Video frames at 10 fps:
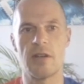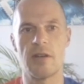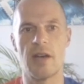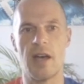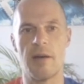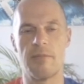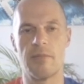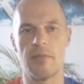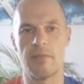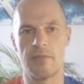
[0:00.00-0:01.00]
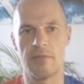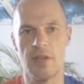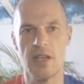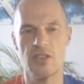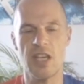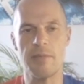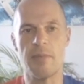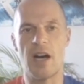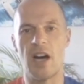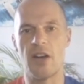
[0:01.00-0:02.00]
just keeping
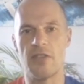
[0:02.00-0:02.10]
my eye on